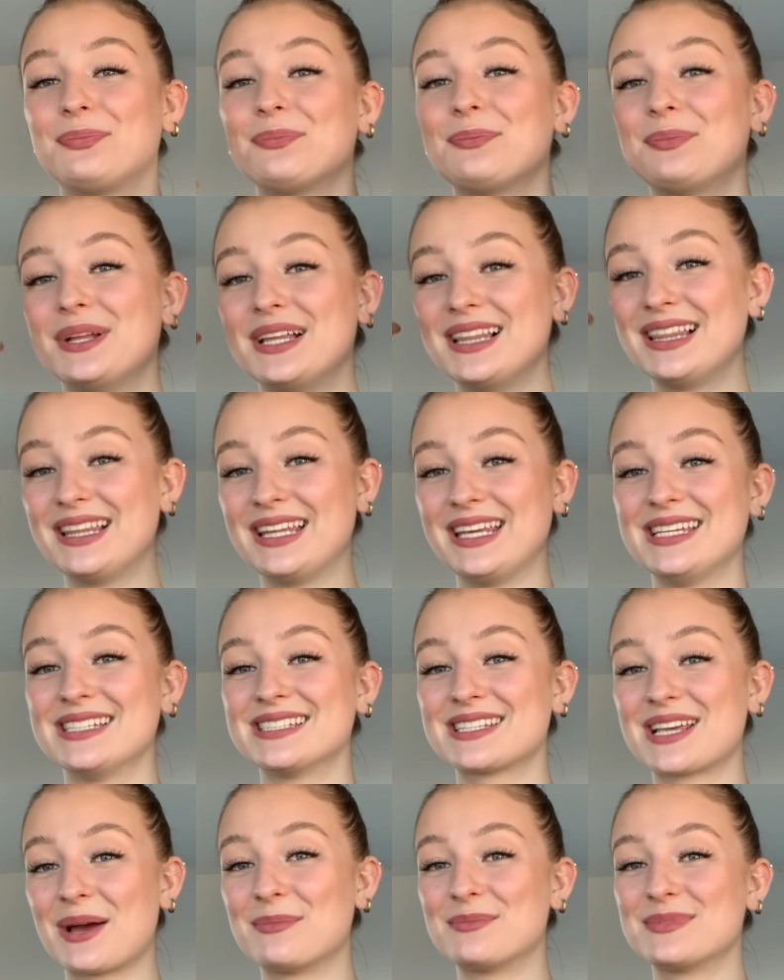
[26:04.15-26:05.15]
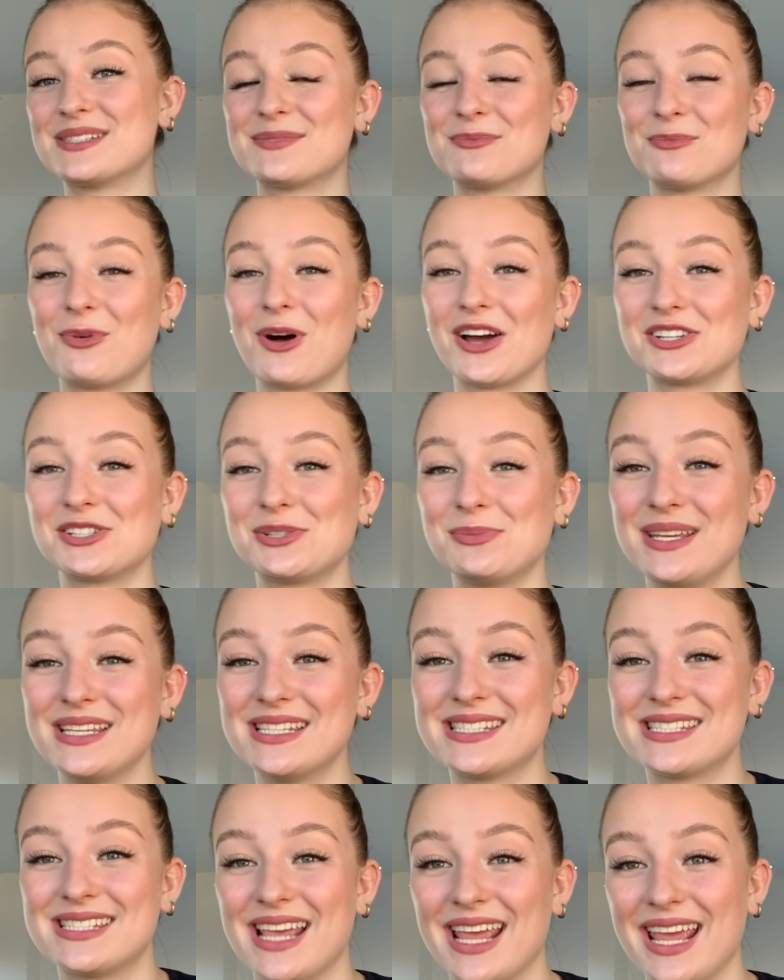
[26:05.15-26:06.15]
please come watch me
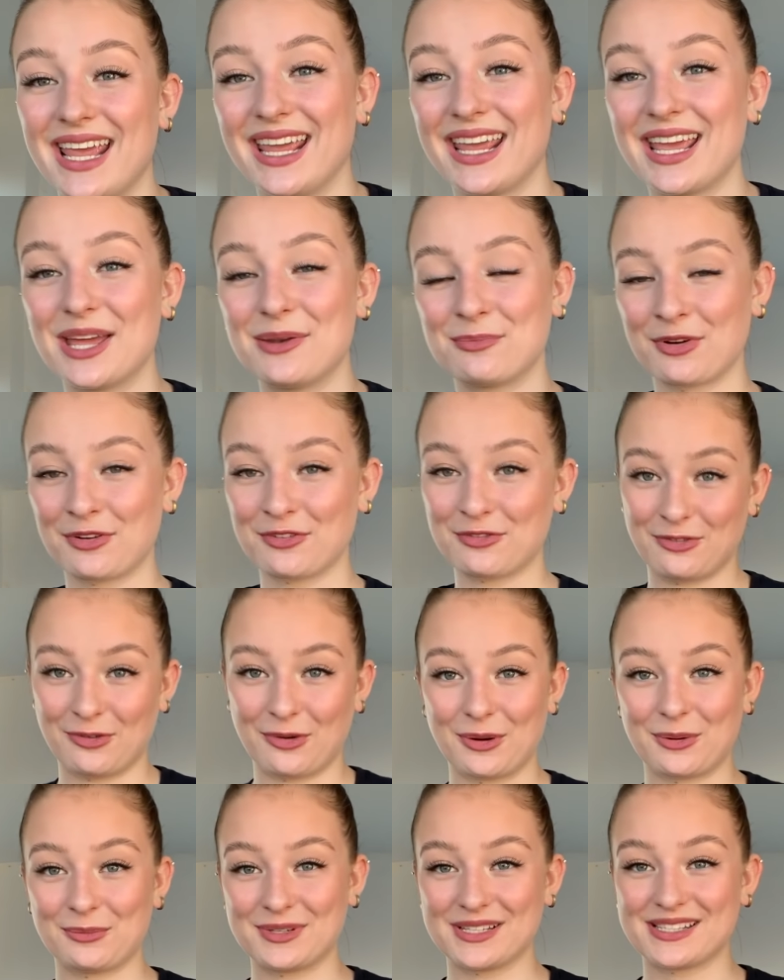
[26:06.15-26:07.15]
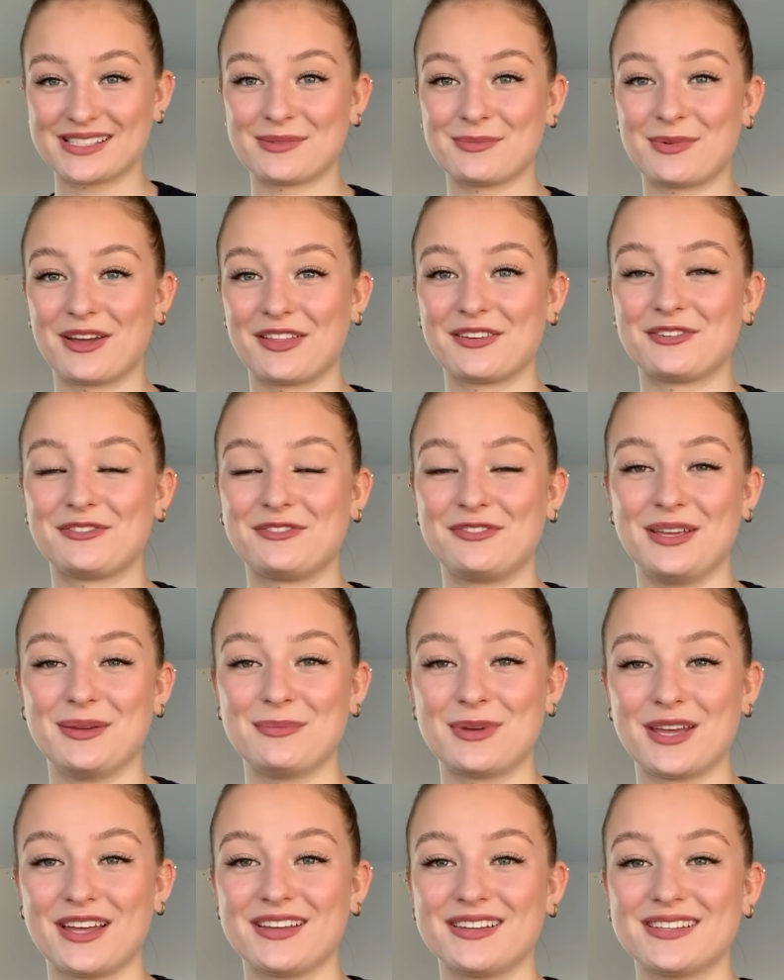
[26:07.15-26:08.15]
sing and perform with some other
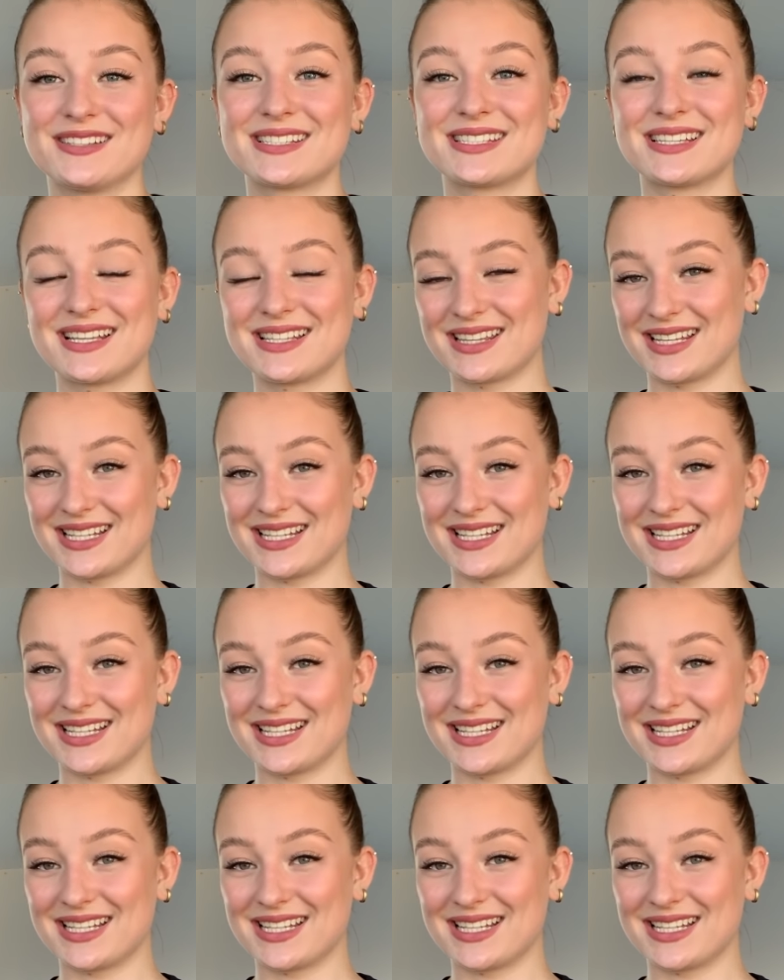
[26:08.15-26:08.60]
females.